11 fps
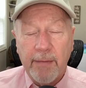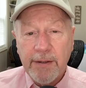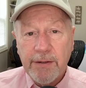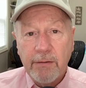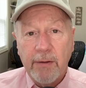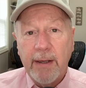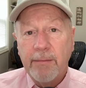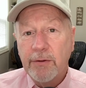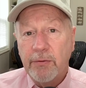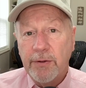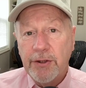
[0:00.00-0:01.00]
I still able
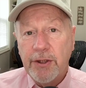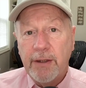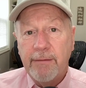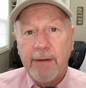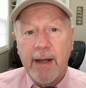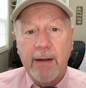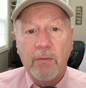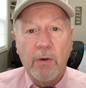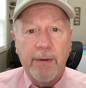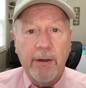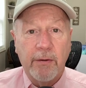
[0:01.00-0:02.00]
to achieve that?
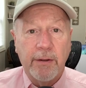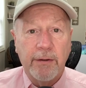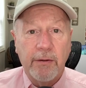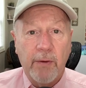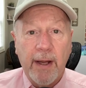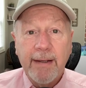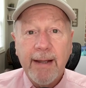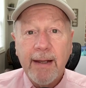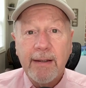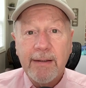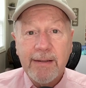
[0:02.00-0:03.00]
What am I going to do? And that
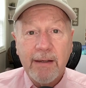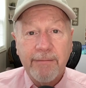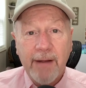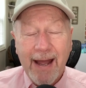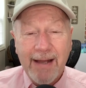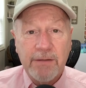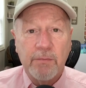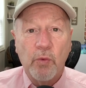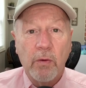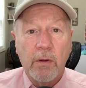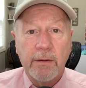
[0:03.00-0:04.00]
in itself adds
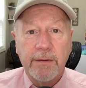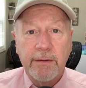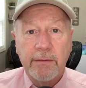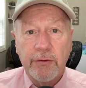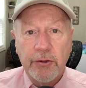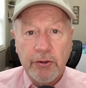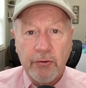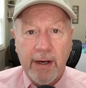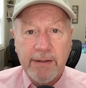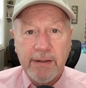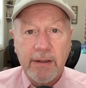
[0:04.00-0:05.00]
more
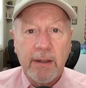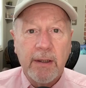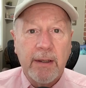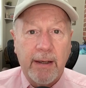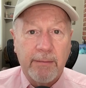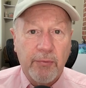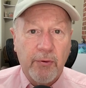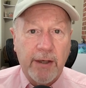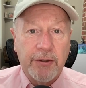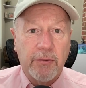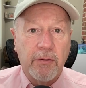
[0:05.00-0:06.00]
stress and
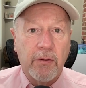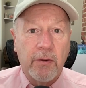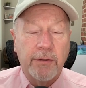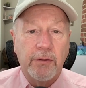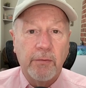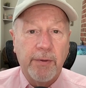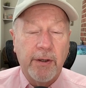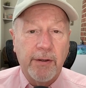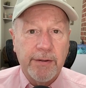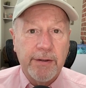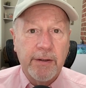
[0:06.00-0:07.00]
pressure on you,
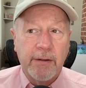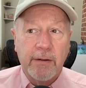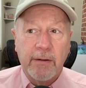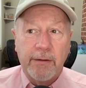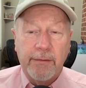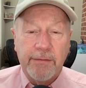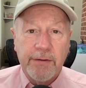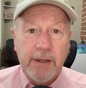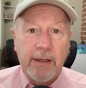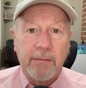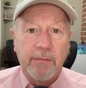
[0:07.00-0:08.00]
because you
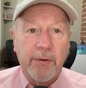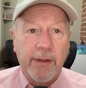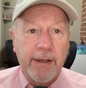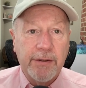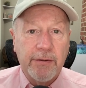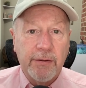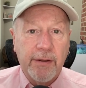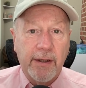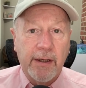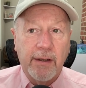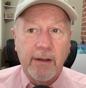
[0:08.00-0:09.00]
set it in place. You're
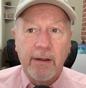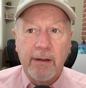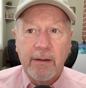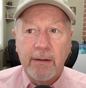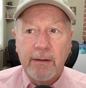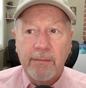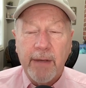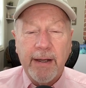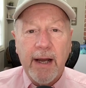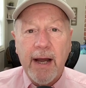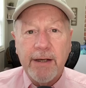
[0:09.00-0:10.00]
thinking, my
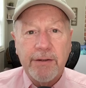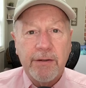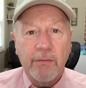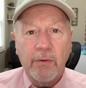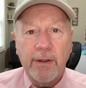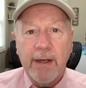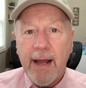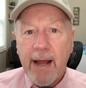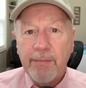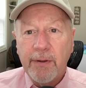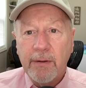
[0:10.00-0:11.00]
gosh, will it
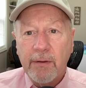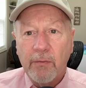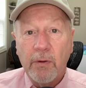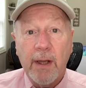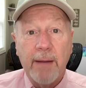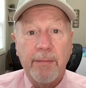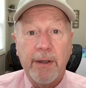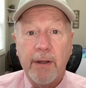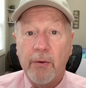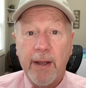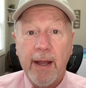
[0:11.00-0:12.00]
happen? Will I be
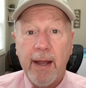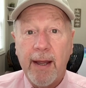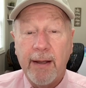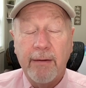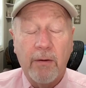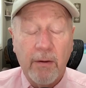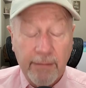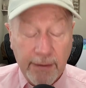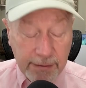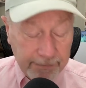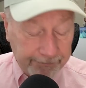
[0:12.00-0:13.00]
okay? All this.